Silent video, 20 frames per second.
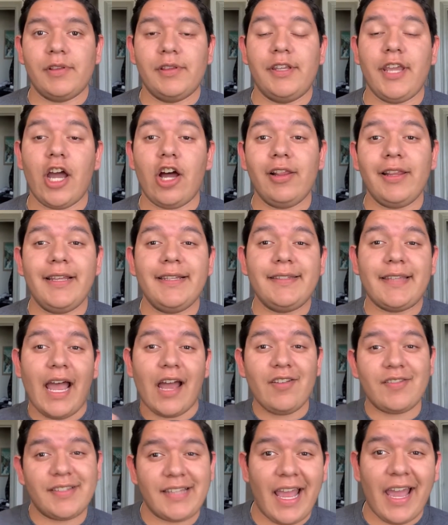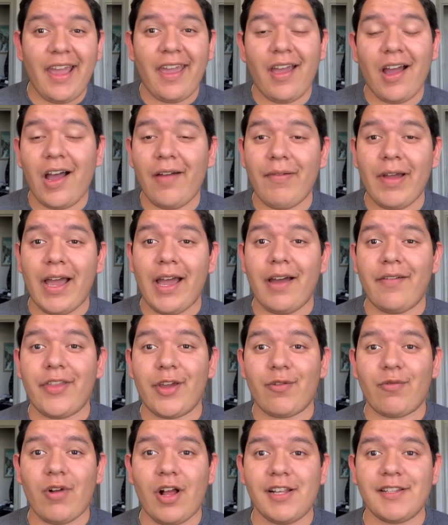The only downside of uh, the
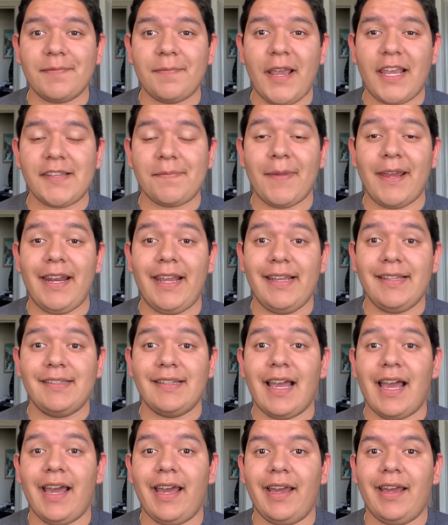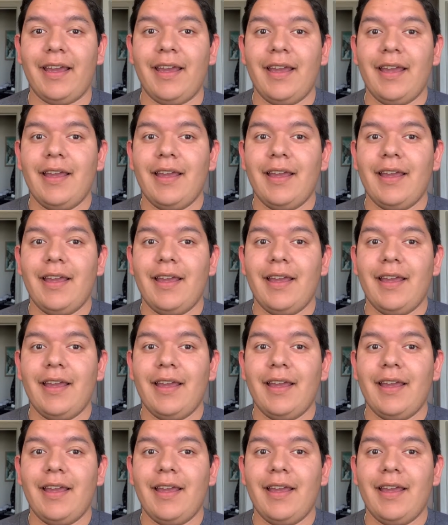Rawls basement is that